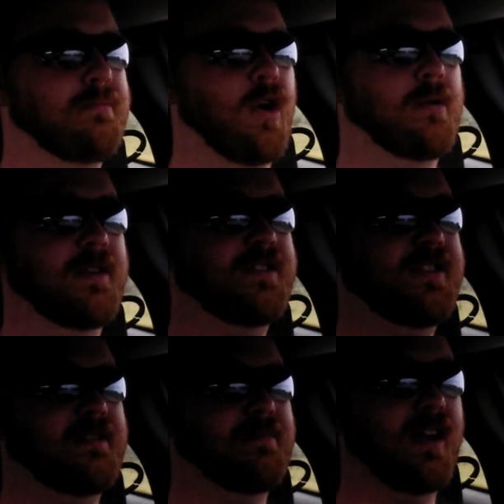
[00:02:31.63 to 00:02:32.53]

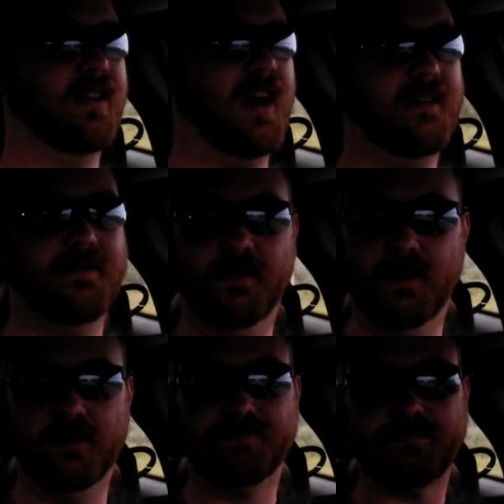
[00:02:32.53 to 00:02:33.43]
moments in my life.
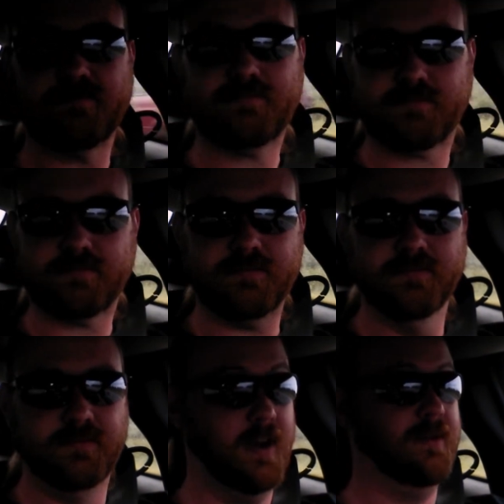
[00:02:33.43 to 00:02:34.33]

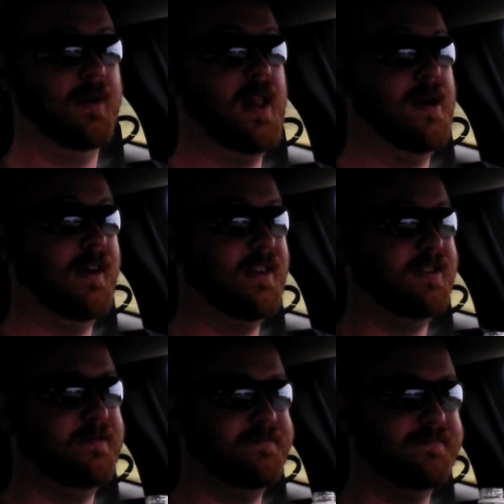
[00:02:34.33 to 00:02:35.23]
It really was.